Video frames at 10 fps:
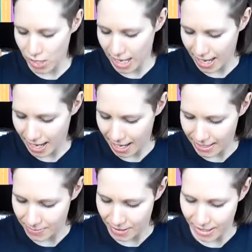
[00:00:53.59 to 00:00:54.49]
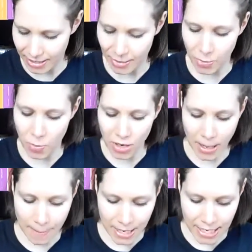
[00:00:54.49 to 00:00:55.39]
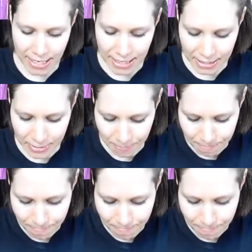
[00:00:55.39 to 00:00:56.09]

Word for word: yeah, anime. What I mean is